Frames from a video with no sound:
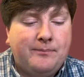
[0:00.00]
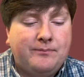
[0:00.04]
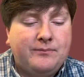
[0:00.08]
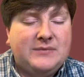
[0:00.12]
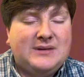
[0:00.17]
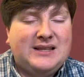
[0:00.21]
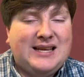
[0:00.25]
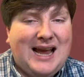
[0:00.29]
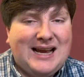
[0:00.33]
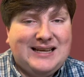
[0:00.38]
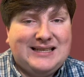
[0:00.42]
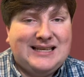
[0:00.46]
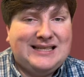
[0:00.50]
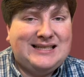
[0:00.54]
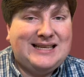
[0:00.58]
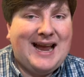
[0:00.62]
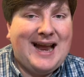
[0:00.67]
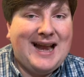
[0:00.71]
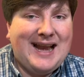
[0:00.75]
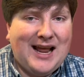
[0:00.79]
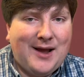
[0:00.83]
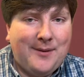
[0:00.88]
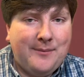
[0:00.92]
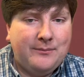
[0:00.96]
Texas
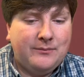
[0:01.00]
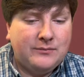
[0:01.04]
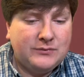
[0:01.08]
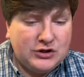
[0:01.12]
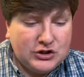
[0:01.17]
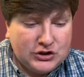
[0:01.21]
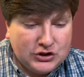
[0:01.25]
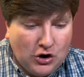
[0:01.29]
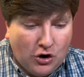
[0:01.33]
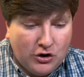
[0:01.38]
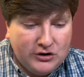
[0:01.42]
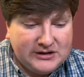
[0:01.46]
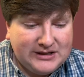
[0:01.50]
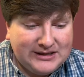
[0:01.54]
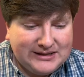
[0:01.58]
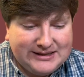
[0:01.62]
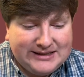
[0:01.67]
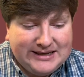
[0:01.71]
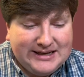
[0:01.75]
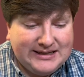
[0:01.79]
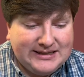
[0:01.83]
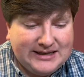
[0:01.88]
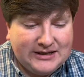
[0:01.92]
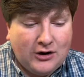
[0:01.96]
A&M starts its
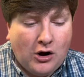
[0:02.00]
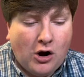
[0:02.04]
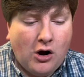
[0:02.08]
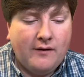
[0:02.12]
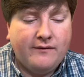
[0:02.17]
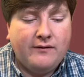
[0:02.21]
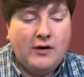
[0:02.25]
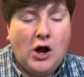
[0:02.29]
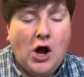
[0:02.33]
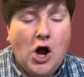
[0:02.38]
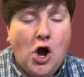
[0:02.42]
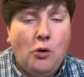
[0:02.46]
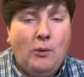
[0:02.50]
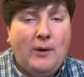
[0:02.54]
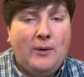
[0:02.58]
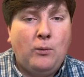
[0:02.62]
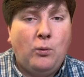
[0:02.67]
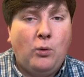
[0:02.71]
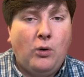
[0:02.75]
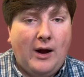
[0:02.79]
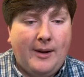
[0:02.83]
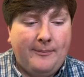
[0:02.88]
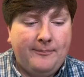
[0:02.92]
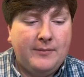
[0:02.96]
season off
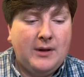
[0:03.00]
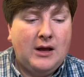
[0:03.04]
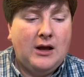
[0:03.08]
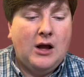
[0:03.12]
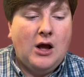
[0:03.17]
0-1.